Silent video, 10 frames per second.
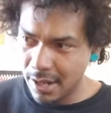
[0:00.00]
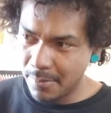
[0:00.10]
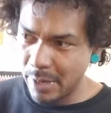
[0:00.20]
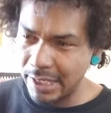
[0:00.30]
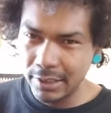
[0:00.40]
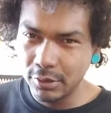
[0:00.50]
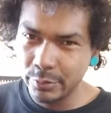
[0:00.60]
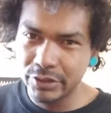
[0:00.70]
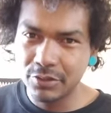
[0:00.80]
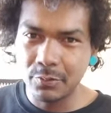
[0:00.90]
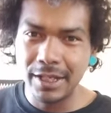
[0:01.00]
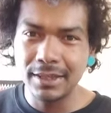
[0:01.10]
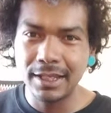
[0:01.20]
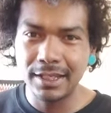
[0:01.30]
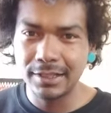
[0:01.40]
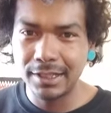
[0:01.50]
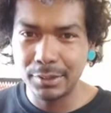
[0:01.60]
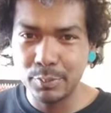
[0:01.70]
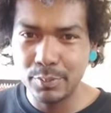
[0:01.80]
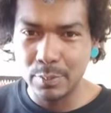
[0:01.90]
make it almost thread like like
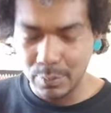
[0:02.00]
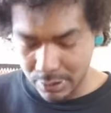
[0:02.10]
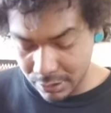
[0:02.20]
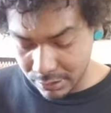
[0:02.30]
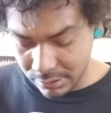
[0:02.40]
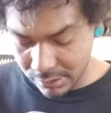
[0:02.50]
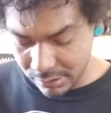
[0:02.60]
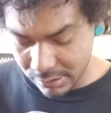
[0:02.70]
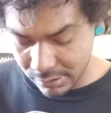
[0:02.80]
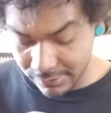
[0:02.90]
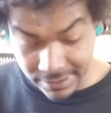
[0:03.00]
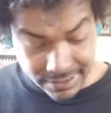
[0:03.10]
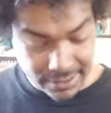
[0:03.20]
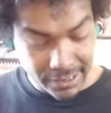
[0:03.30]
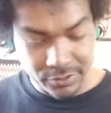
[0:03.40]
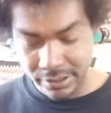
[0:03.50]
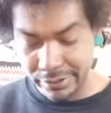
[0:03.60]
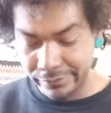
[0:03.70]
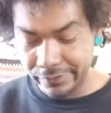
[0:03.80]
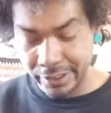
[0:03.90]
uh, this stage right
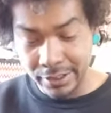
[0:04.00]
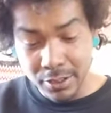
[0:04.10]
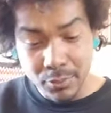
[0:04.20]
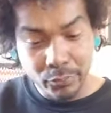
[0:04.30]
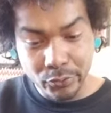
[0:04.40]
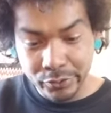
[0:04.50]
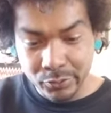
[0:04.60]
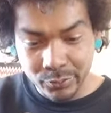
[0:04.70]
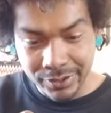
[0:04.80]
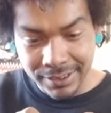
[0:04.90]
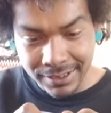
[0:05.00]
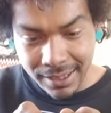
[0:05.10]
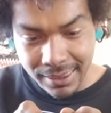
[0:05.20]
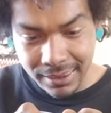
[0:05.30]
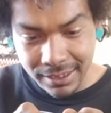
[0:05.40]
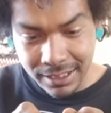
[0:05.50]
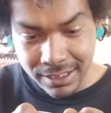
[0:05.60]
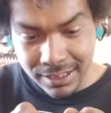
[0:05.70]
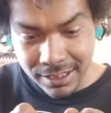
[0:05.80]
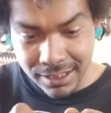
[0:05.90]
here, if I pull it really
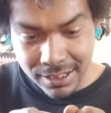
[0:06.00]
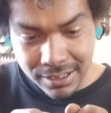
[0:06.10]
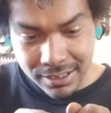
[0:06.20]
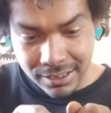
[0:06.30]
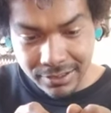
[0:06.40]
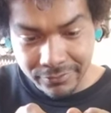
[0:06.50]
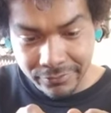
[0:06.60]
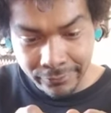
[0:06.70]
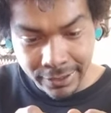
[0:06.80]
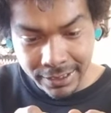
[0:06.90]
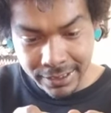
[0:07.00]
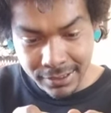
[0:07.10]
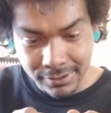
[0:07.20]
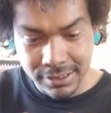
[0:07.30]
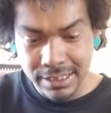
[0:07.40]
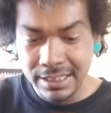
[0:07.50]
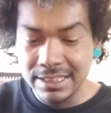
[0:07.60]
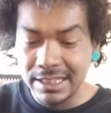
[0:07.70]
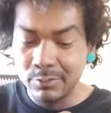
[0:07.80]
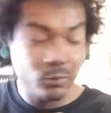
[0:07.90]
thin and fine.
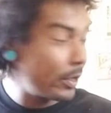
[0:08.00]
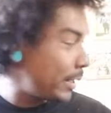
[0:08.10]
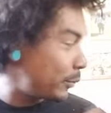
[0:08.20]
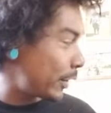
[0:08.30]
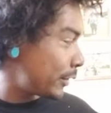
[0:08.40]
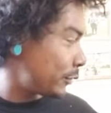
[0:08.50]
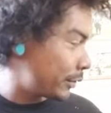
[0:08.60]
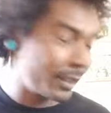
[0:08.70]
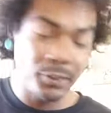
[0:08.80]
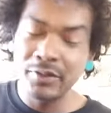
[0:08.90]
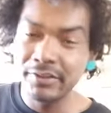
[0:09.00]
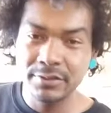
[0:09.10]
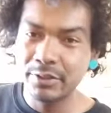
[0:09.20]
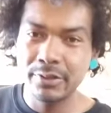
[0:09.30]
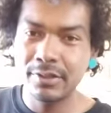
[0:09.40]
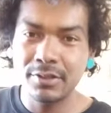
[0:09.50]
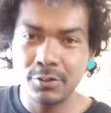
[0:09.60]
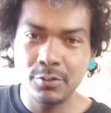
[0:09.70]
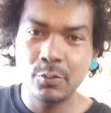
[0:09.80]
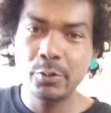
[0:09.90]
It's way better when I weave so
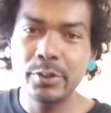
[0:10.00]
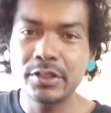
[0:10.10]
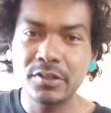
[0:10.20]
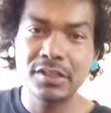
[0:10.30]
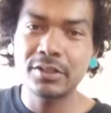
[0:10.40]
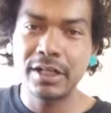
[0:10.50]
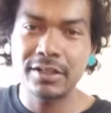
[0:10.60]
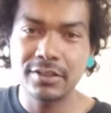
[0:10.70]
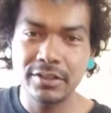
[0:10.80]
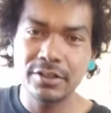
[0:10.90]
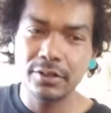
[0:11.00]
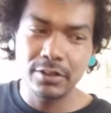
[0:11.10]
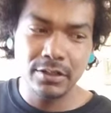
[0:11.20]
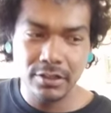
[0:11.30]
the warping strings don't actually show.